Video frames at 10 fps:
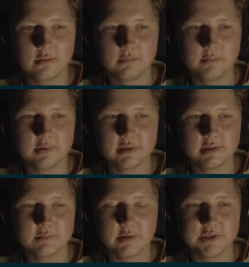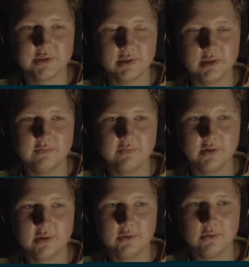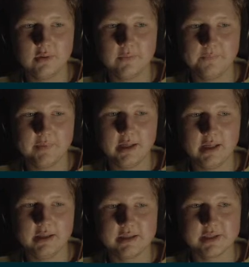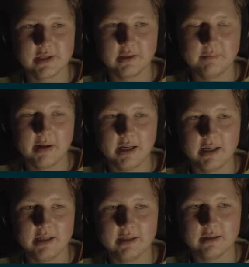Process module info and it's just gonna bind